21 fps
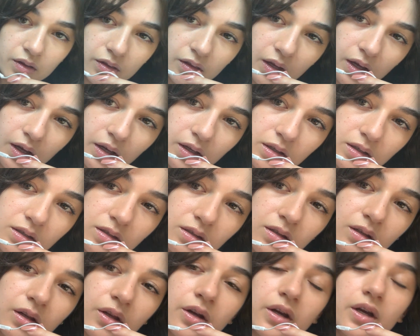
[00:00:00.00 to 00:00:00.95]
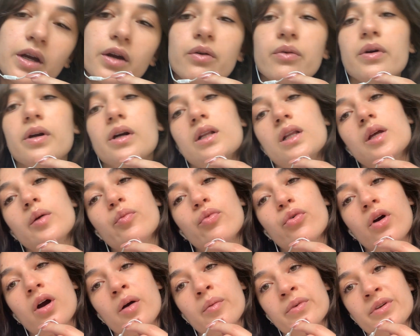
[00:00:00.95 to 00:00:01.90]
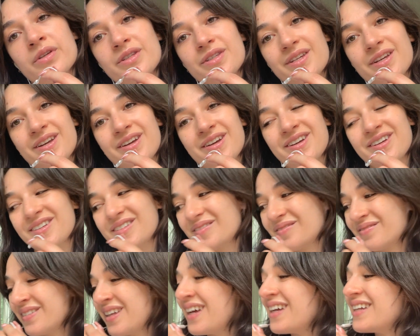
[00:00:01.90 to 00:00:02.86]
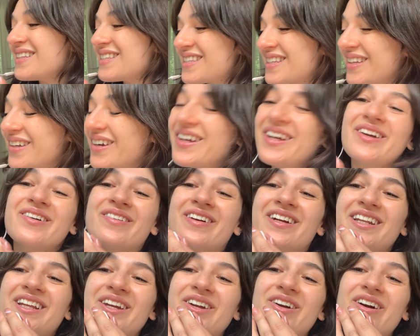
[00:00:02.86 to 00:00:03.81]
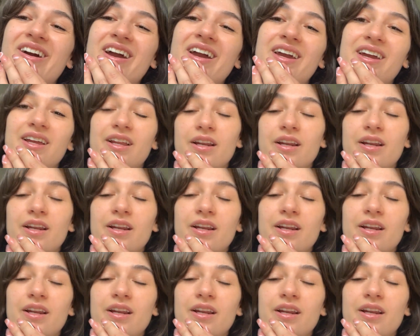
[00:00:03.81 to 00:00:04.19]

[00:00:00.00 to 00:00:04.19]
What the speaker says: That's looking really promising. That's looking really great.